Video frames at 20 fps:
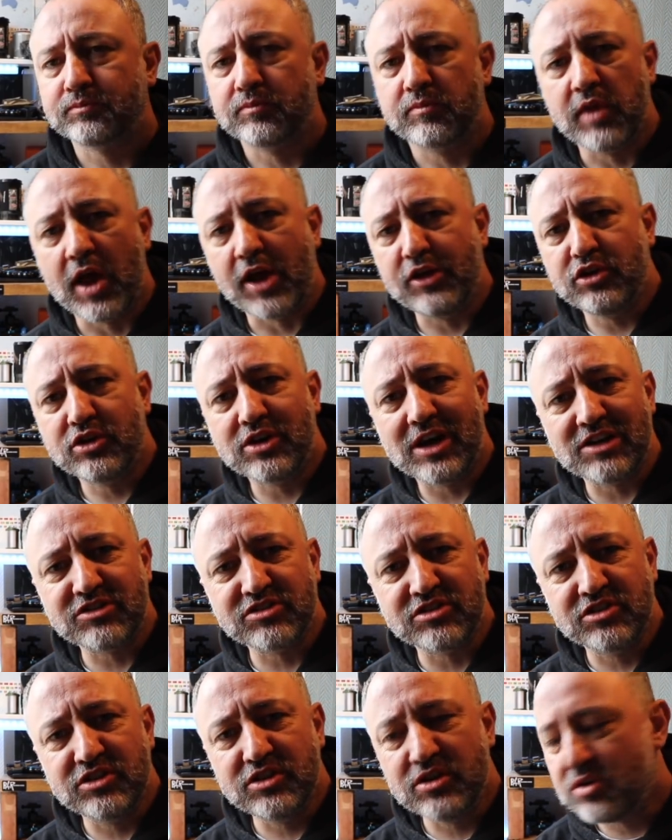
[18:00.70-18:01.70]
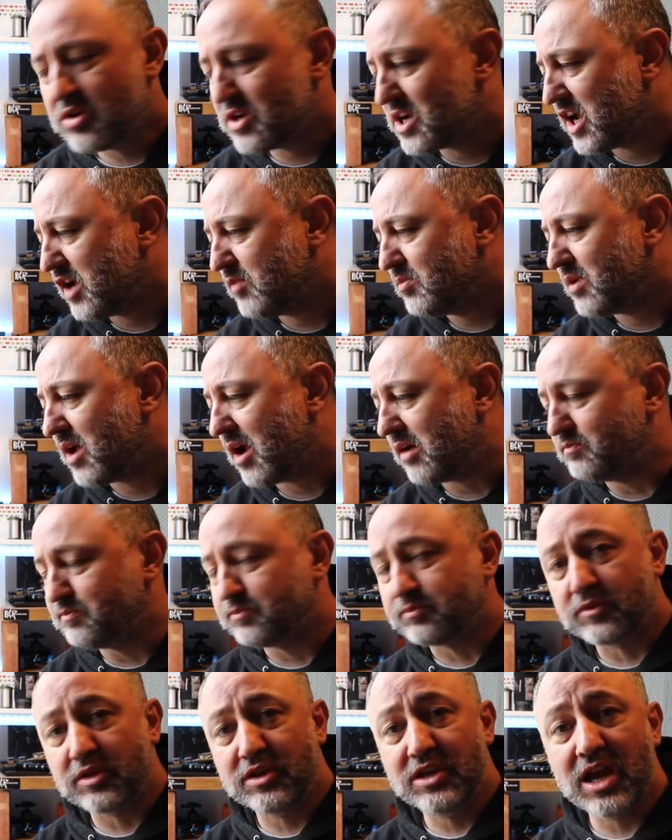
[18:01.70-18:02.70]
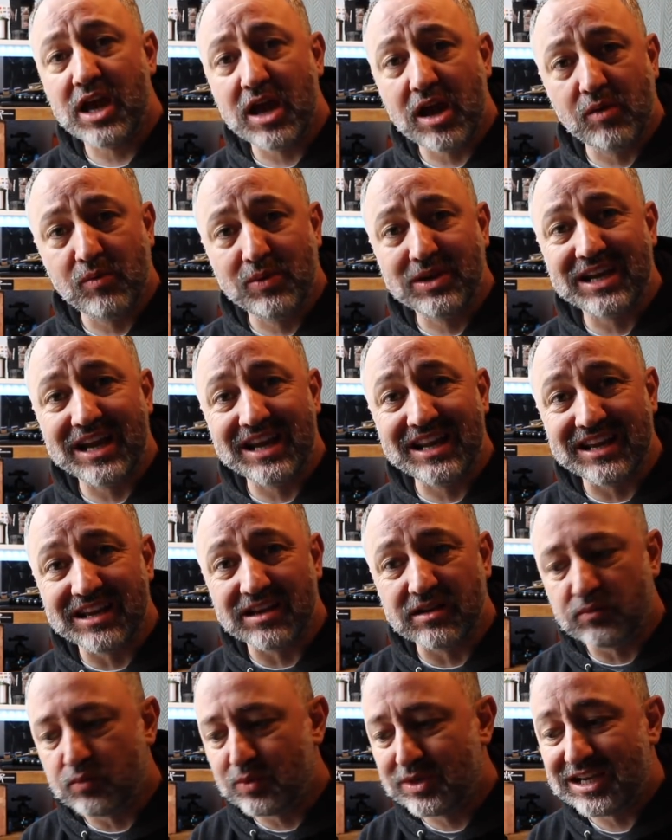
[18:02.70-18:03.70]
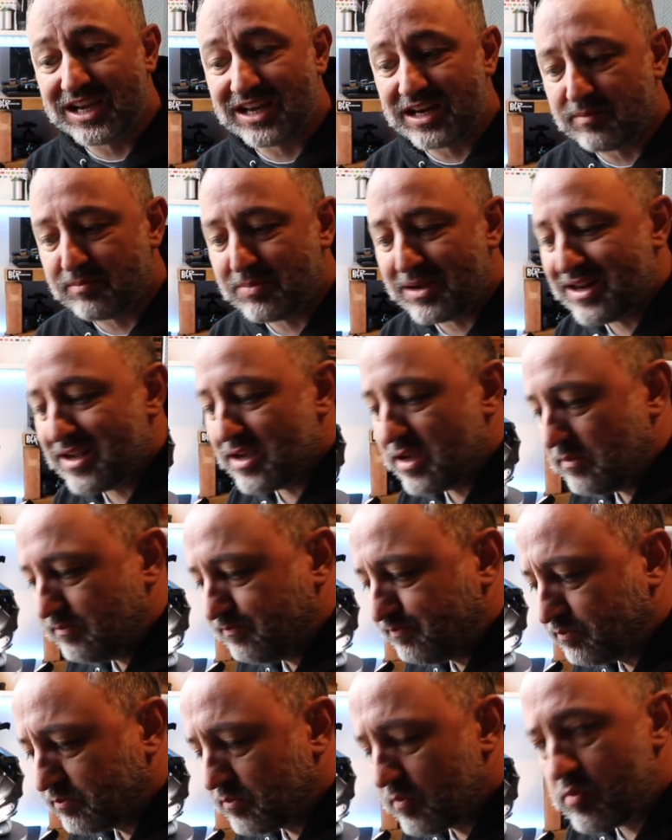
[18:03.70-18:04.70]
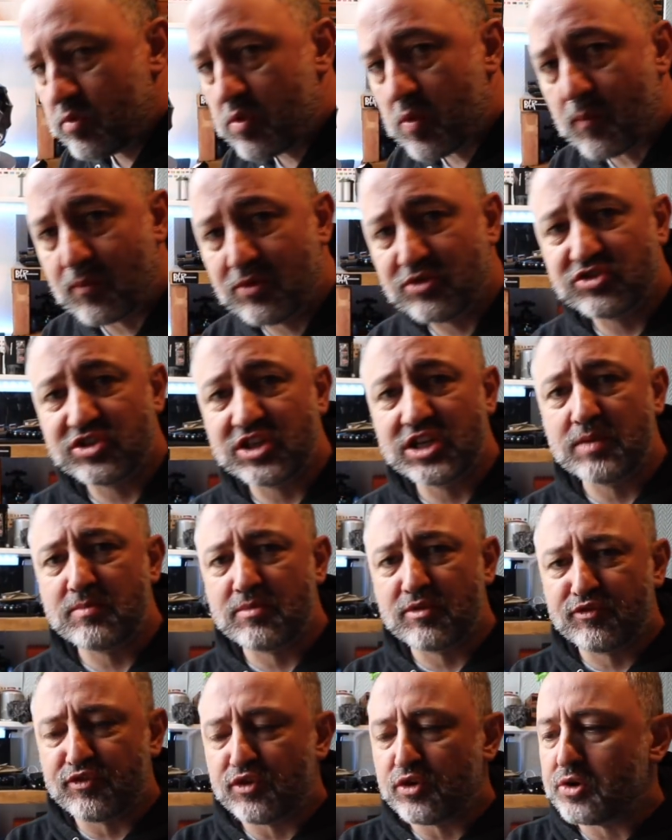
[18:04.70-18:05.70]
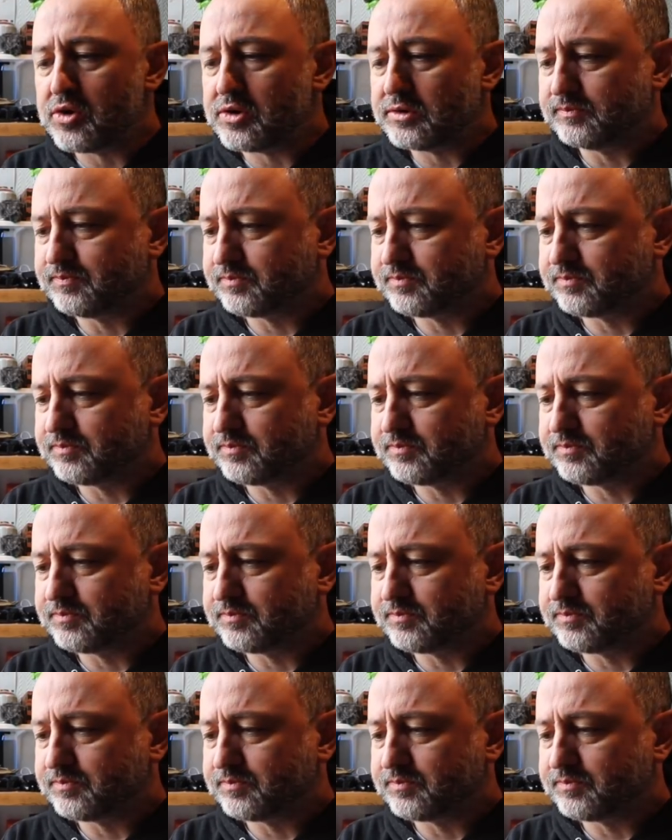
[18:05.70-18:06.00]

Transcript: Now you guys in the UK be like, yeah, we get it Billy, we've seen them before,